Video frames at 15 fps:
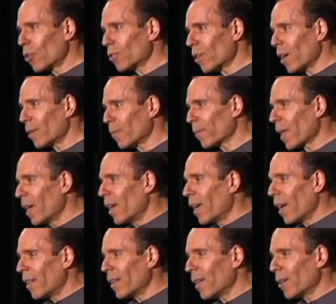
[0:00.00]
turned it on. And,
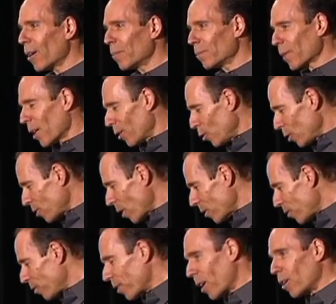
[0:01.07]
and then um, looked
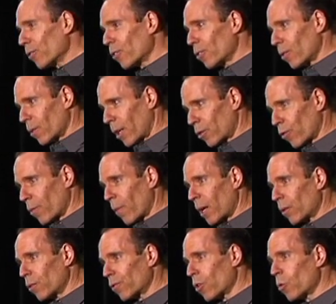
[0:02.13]
on the cells under electron
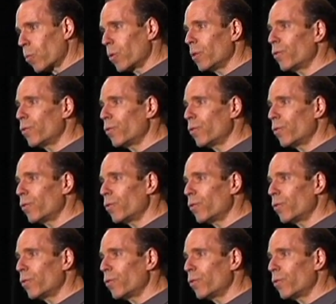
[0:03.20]
microscope.